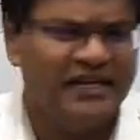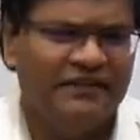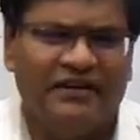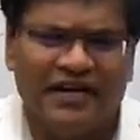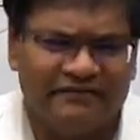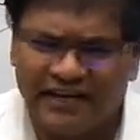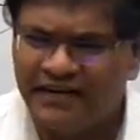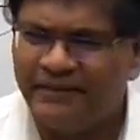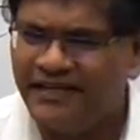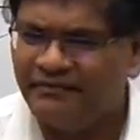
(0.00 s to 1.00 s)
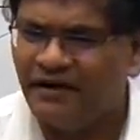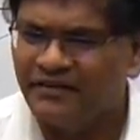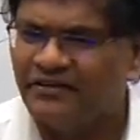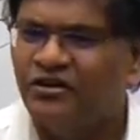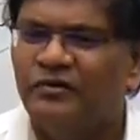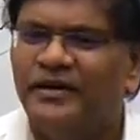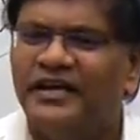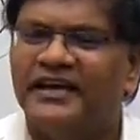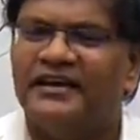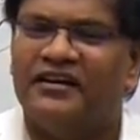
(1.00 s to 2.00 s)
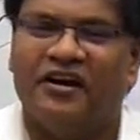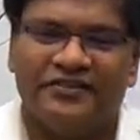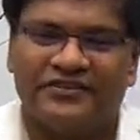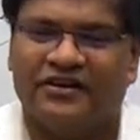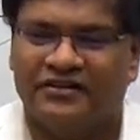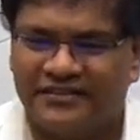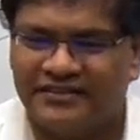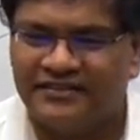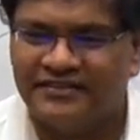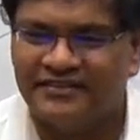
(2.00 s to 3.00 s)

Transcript: He would never repay them also. Nobody can ask also.